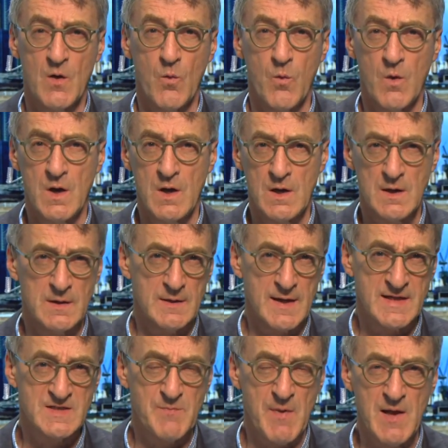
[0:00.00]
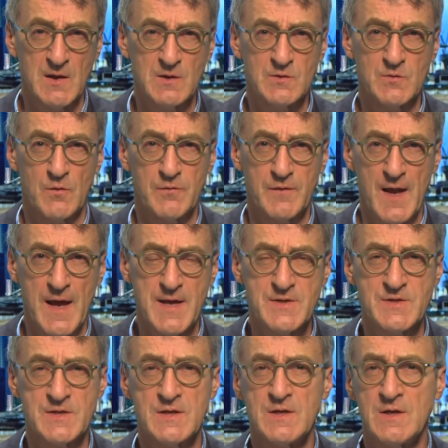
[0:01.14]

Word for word: were expelled or fled